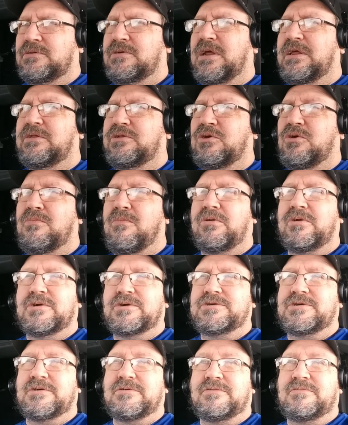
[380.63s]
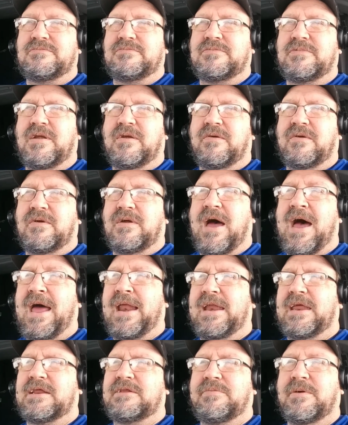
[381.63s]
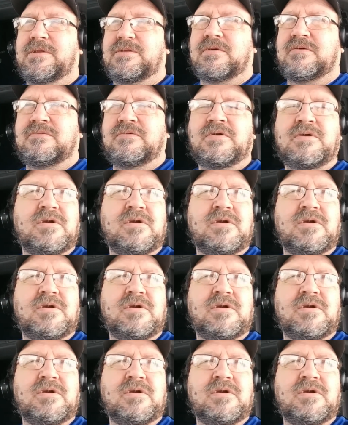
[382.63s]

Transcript: These new motors are highly expensive.